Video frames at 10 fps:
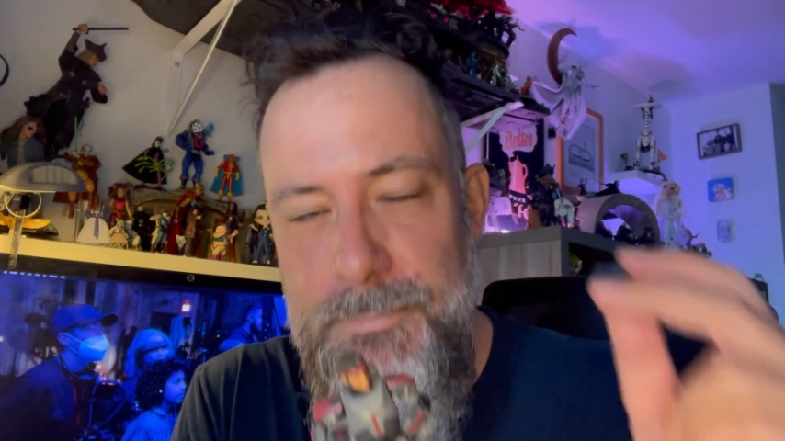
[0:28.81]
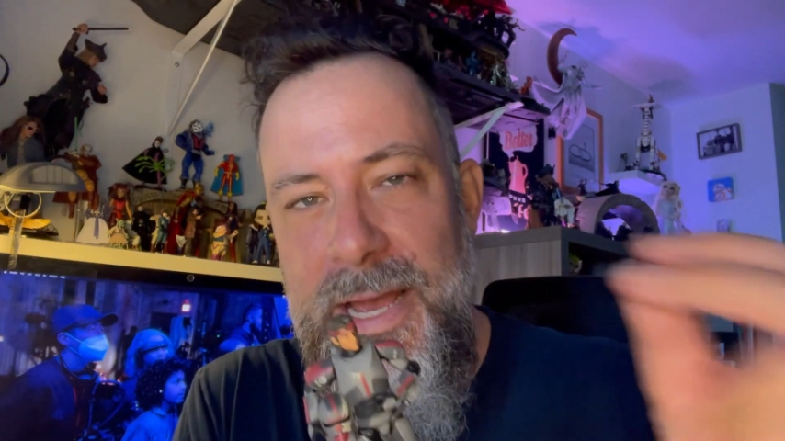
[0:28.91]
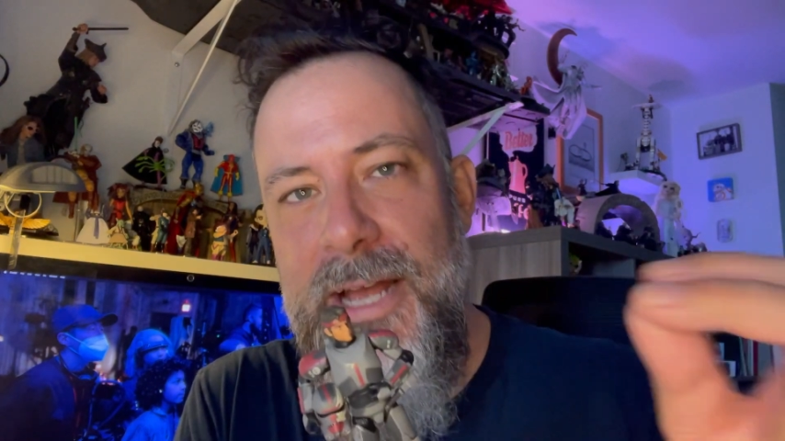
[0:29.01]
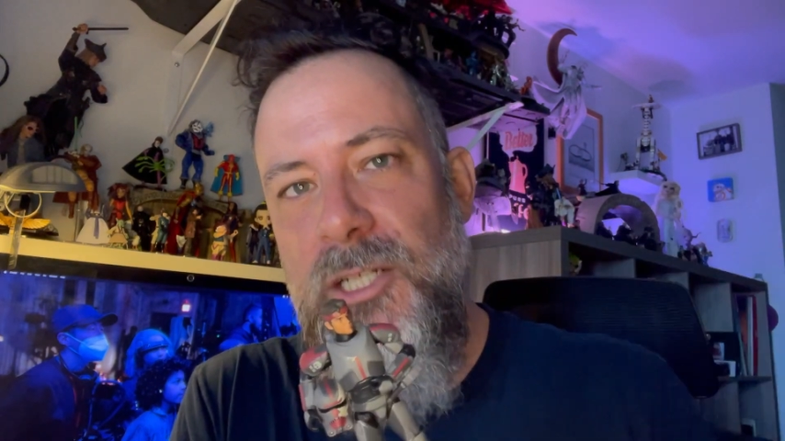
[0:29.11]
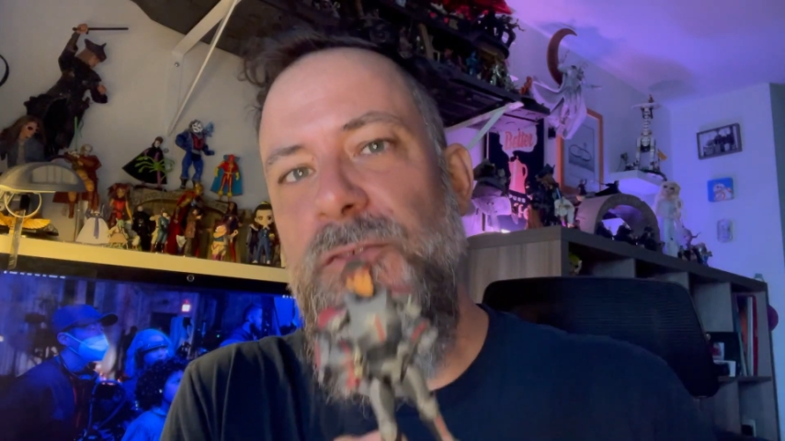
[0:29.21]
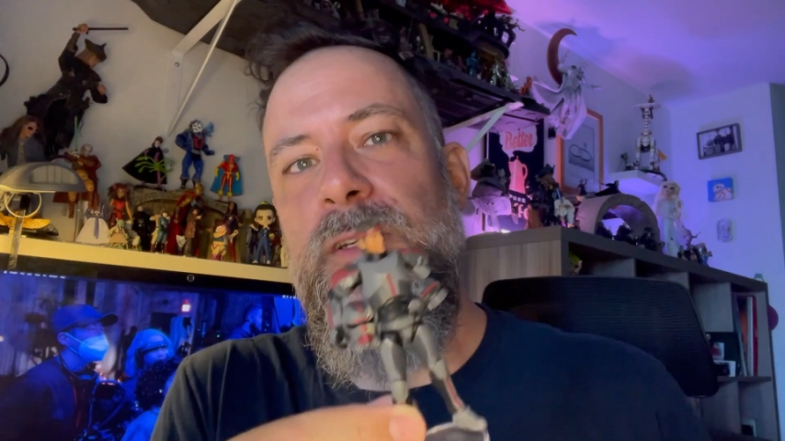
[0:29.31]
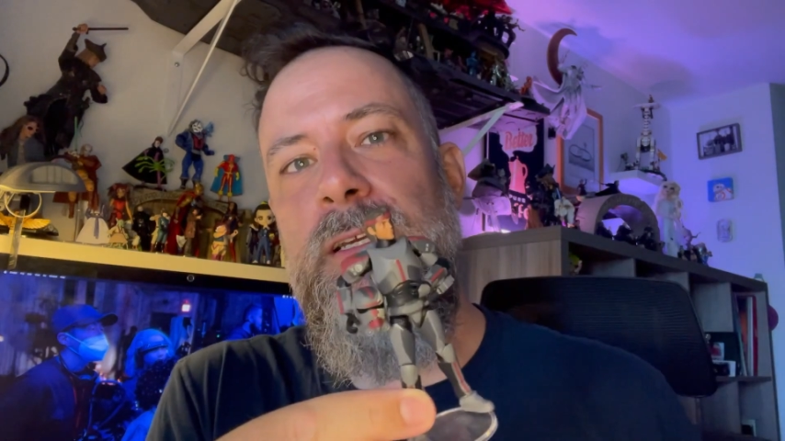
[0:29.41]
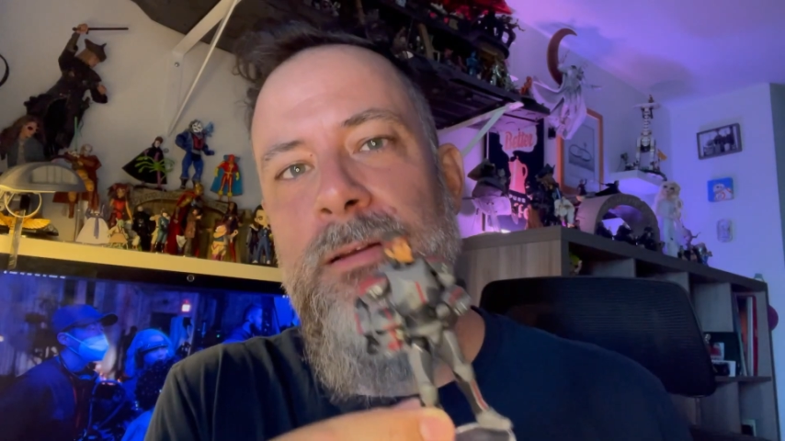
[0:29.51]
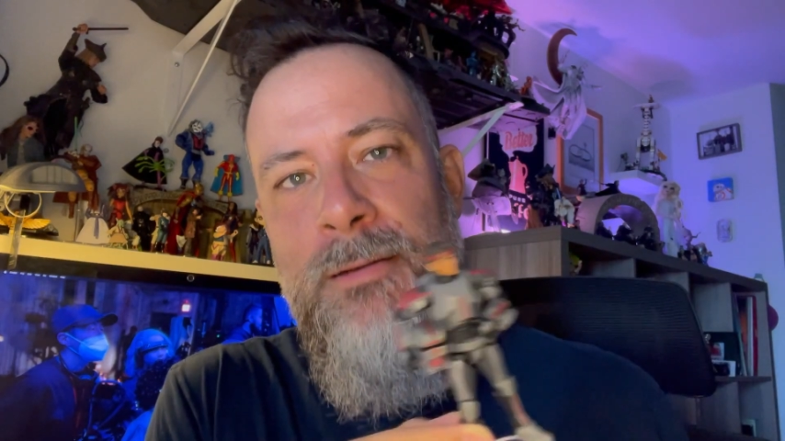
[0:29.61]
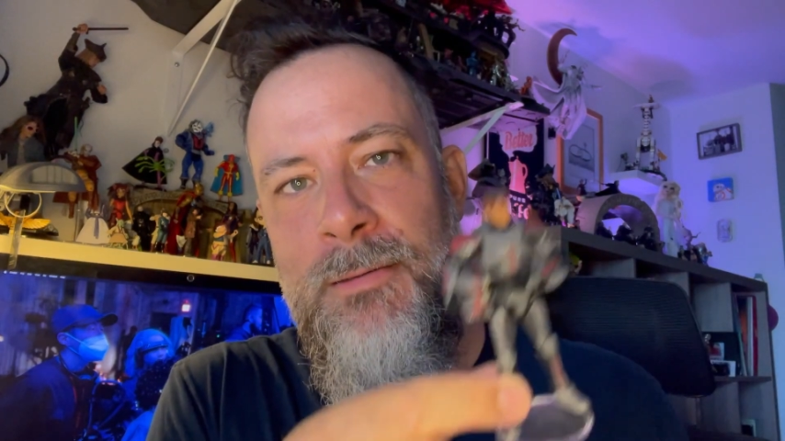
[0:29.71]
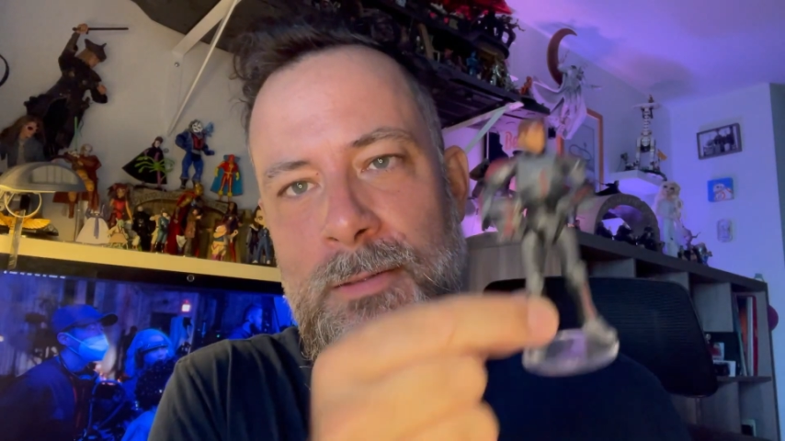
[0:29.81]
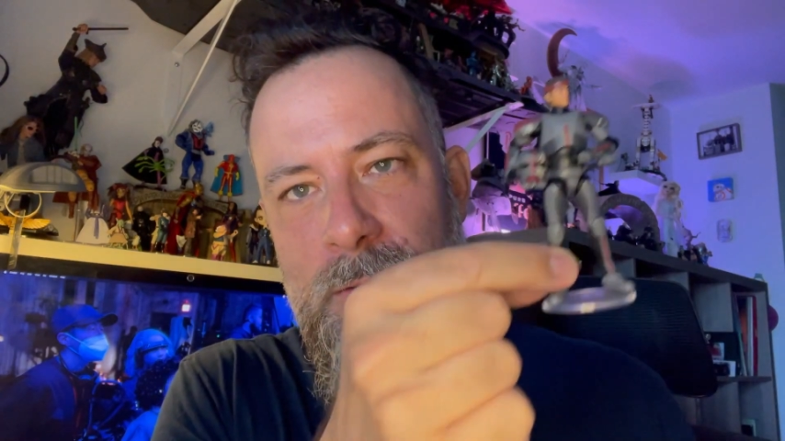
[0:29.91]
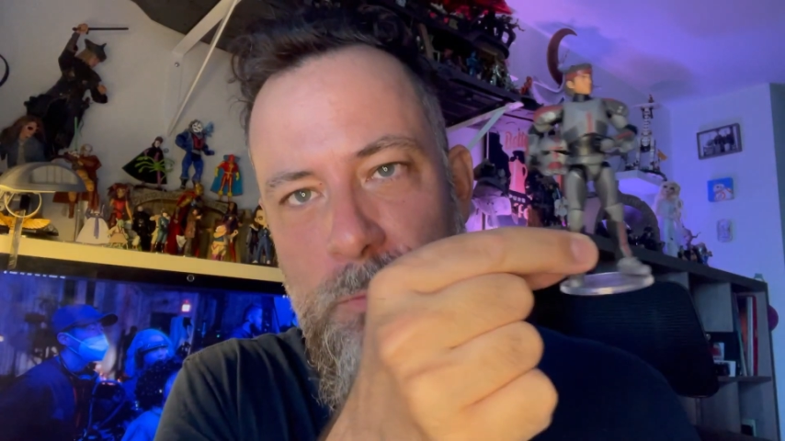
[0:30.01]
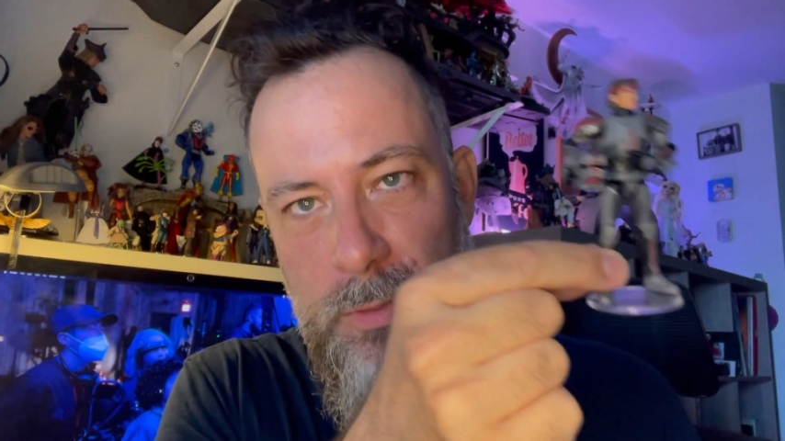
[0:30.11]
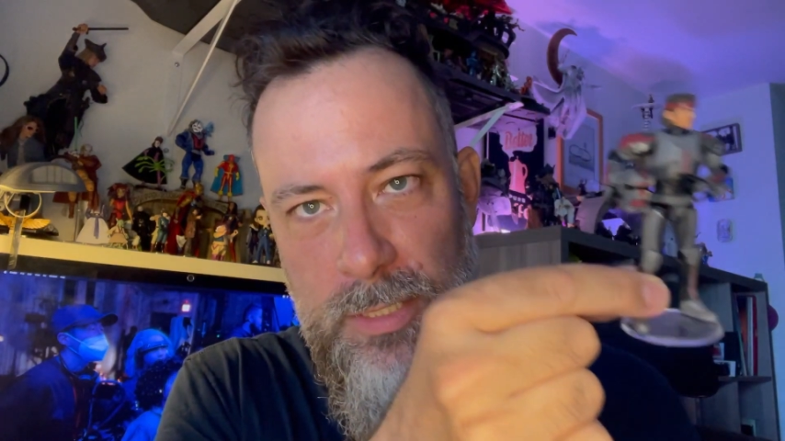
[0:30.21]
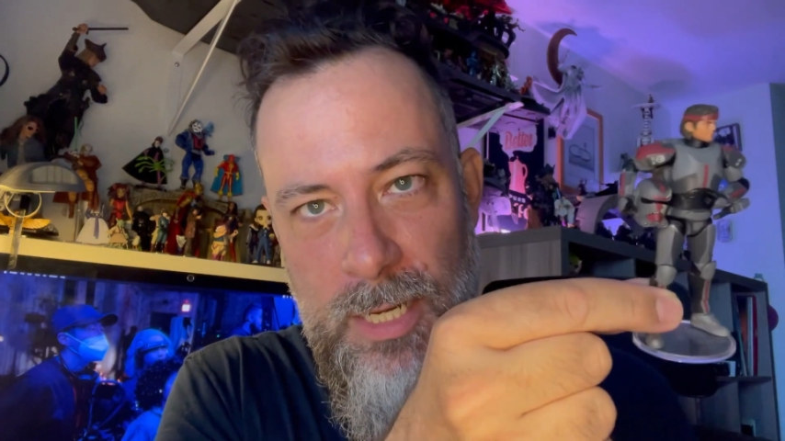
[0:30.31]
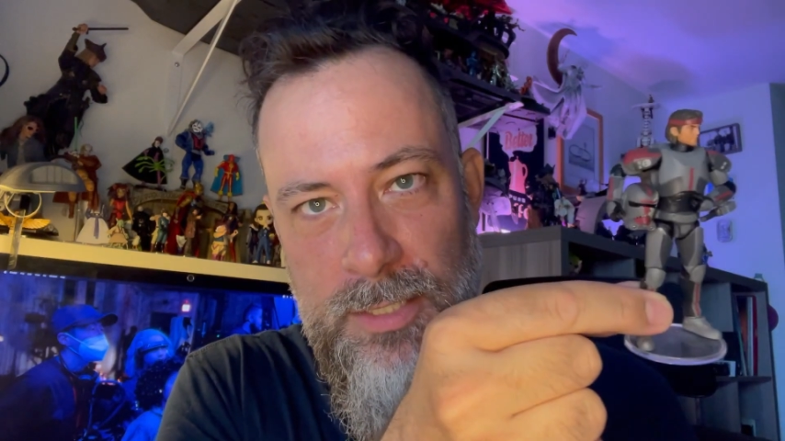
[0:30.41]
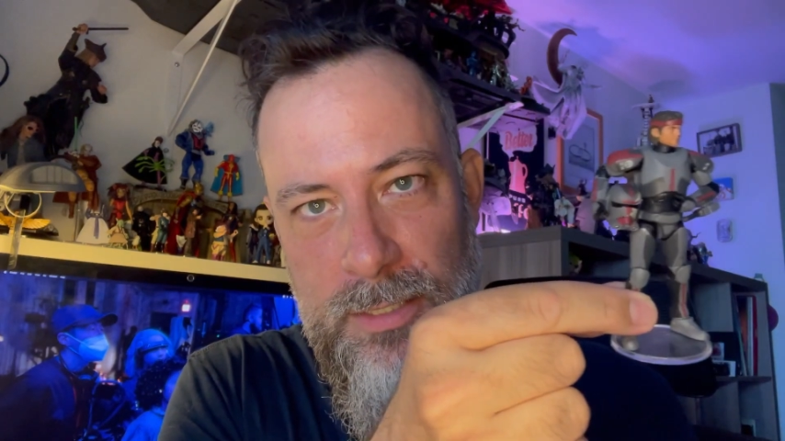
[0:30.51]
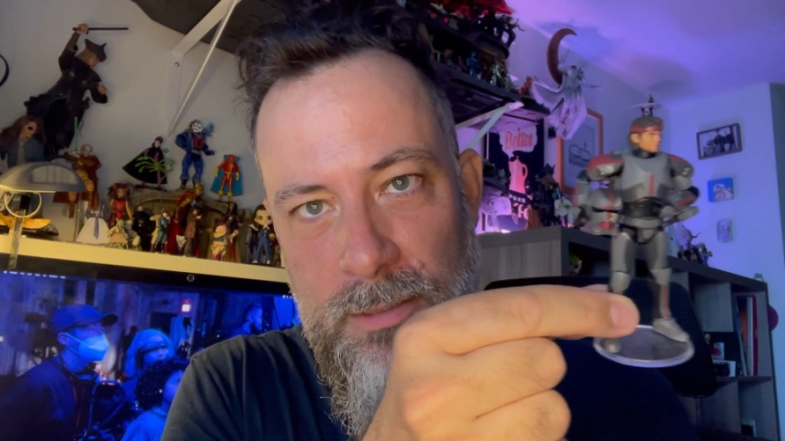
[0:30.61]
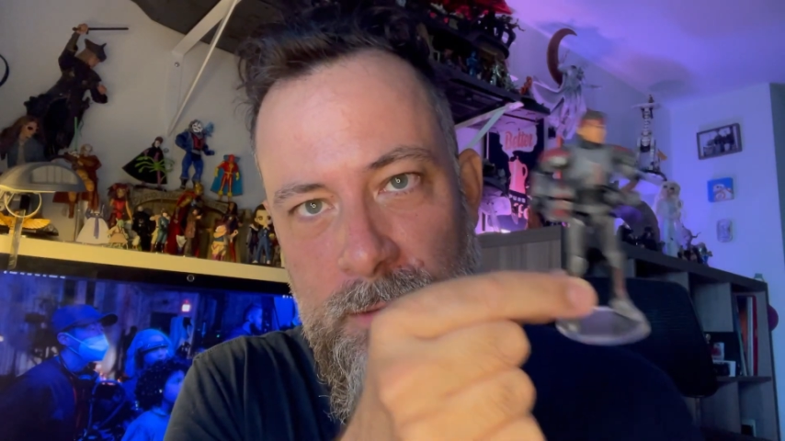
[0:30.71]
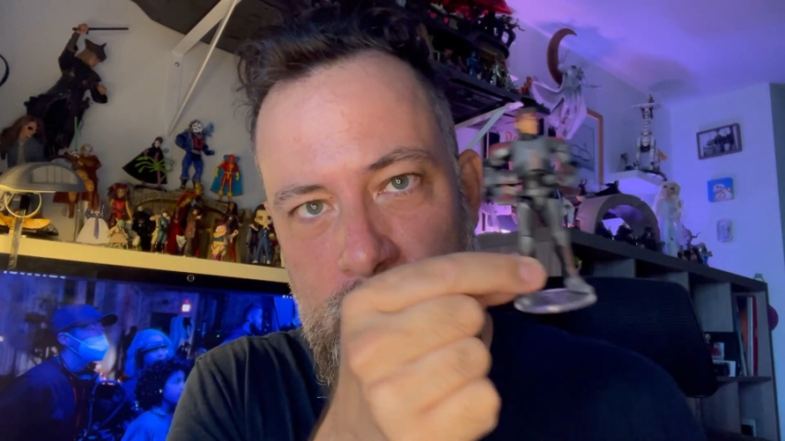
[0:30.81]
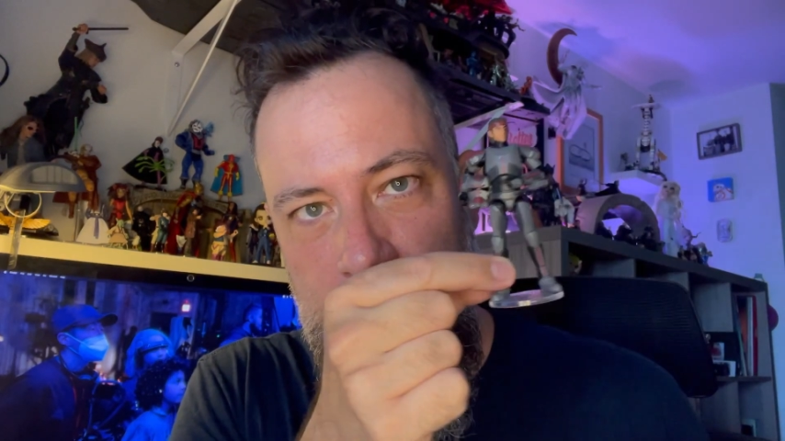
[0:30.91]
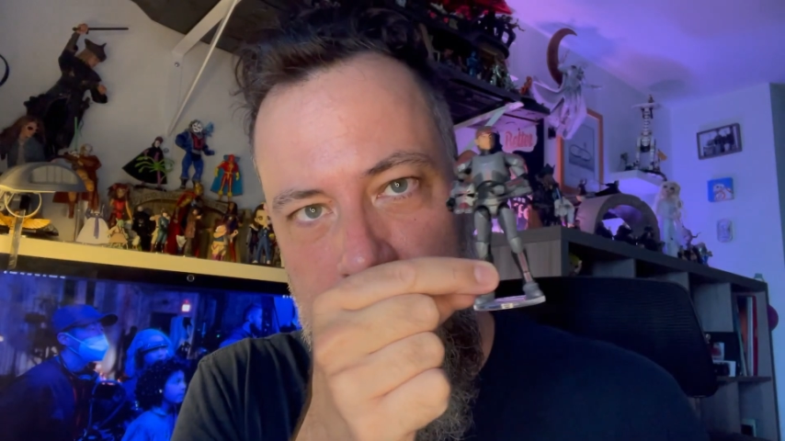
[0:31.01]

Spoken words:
Batch figure was Hunter.